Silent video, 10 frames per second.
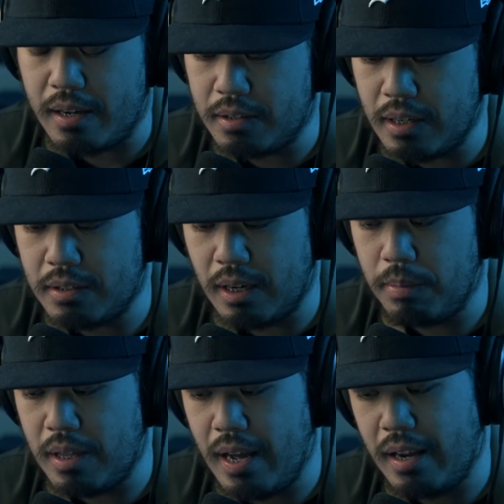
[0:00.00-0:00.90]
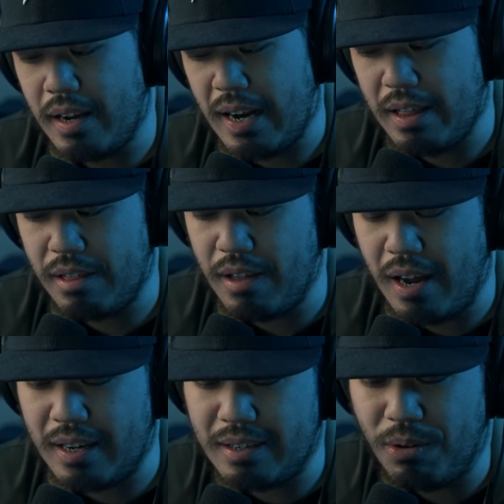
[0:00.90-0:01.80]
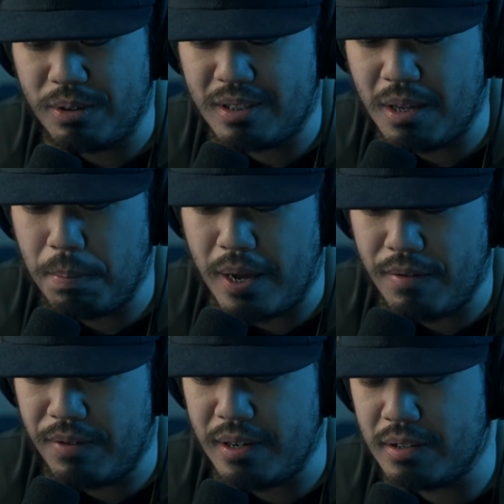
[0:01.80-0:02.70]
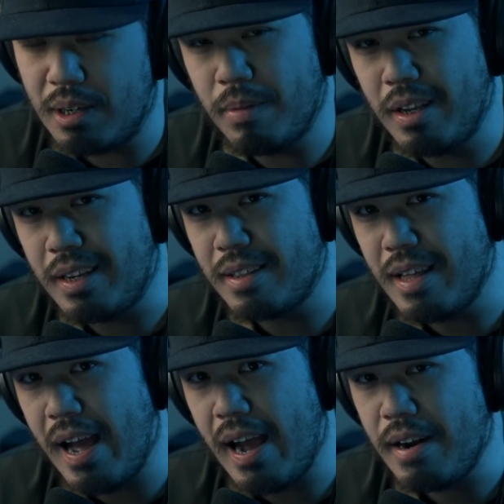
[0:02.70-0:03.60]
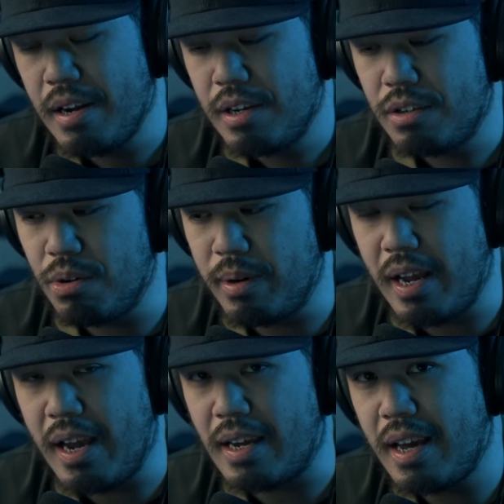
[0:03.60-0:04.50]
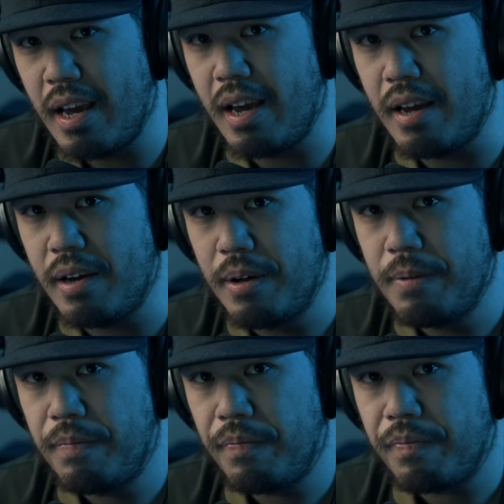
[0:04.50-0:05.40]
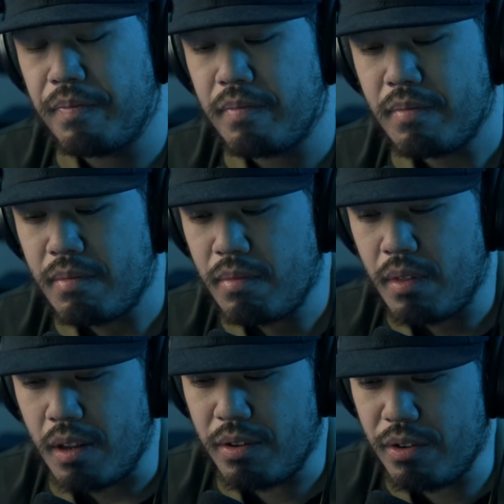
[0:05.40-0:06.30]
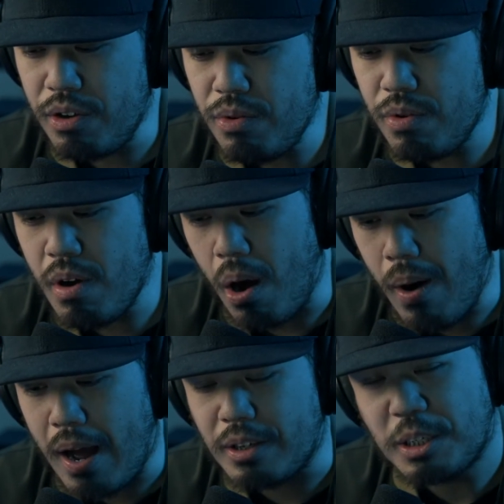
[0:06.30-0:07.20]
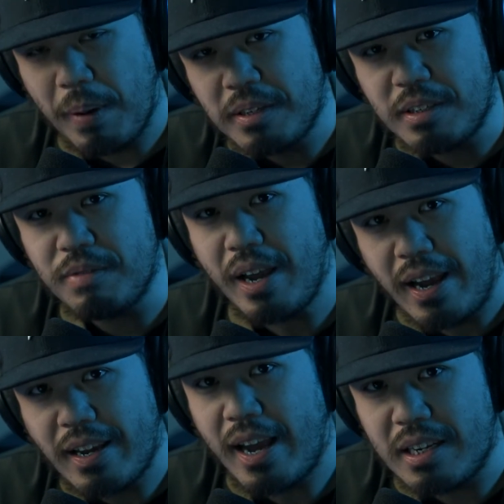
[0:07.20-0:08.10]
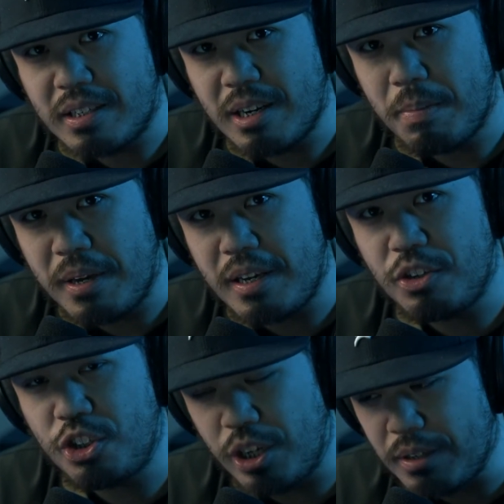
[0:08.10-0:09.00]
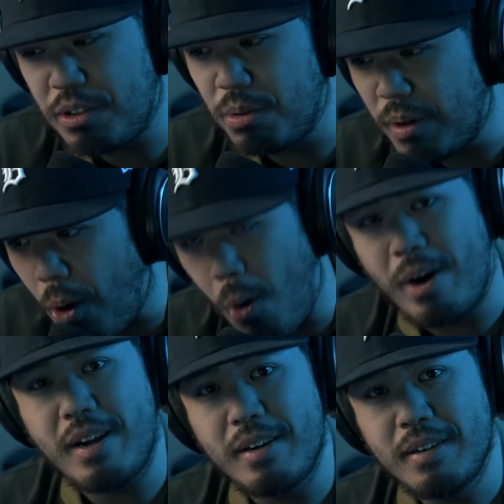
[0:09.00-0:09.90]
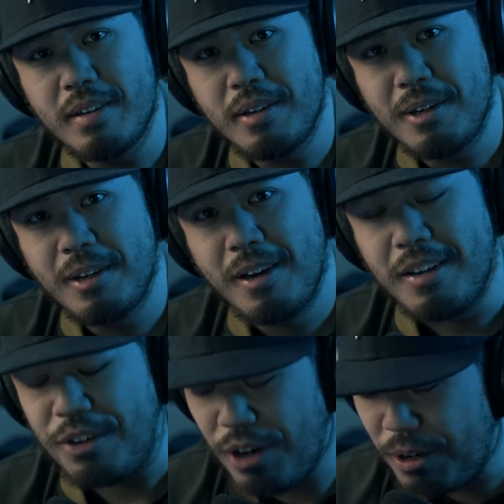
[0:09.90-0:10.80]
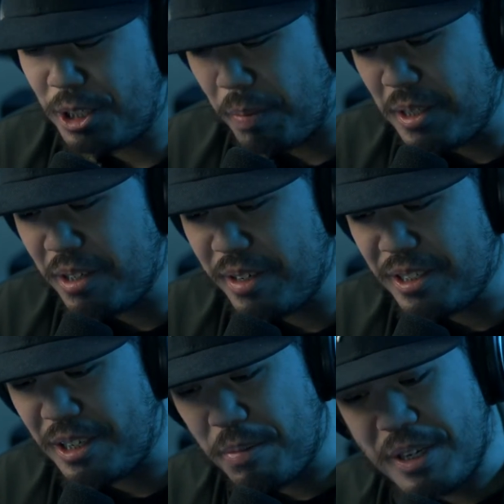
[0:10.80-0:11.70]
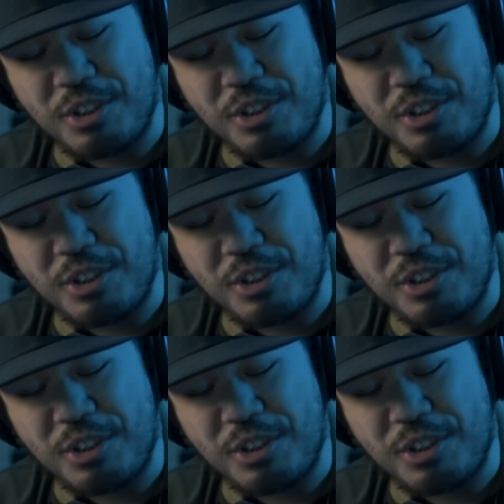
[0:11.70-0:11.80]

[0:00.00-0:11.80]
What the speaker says: it's something that like I could only see the benefit in someone like that doing 8K. Do you know how expensive 8K is going to be just to record it? Do you know how expensive it is going to be